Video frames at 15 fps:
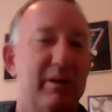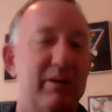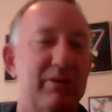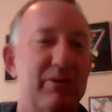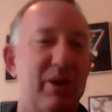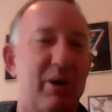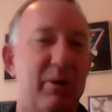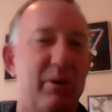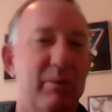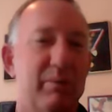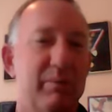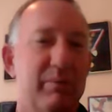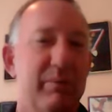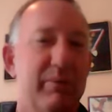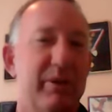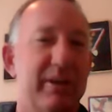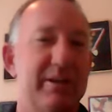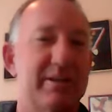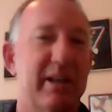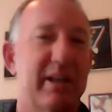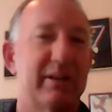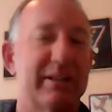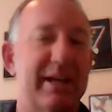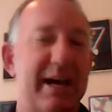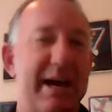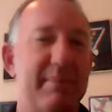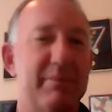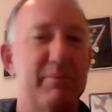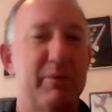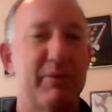So these little
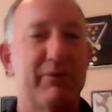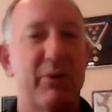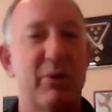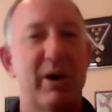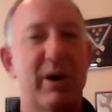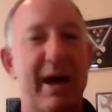times before